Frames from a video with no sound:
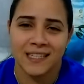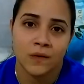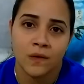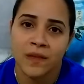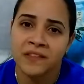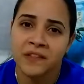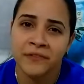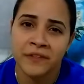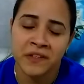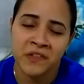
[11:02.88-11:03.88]
So that's
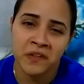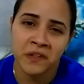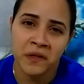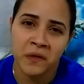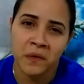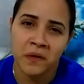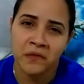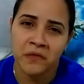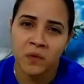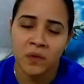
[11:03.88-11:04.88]
it for this video.
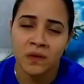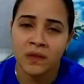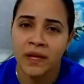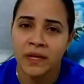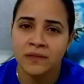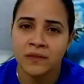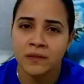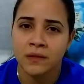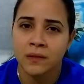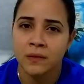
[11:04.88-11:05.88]
If you would like
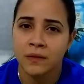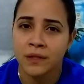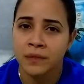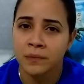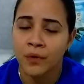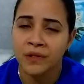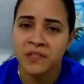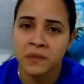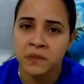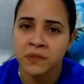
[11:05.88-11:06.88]
to learn more
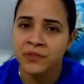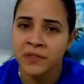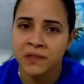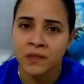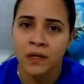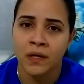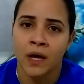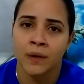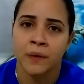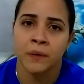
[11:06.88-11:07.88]
tips and tricks on
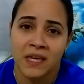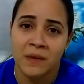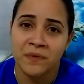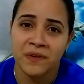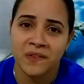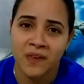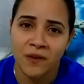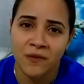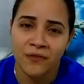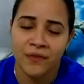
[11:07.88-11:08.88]
how to keep
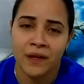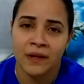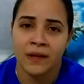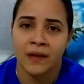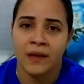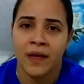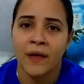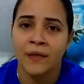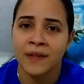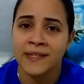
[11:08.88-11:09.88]
yourself in a
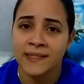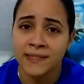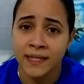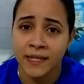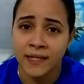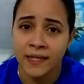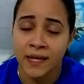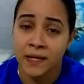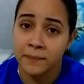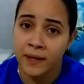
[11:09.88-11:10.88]
healthy state
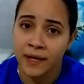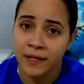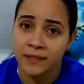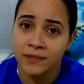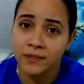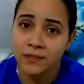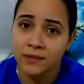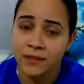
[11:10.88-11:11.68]
and mind,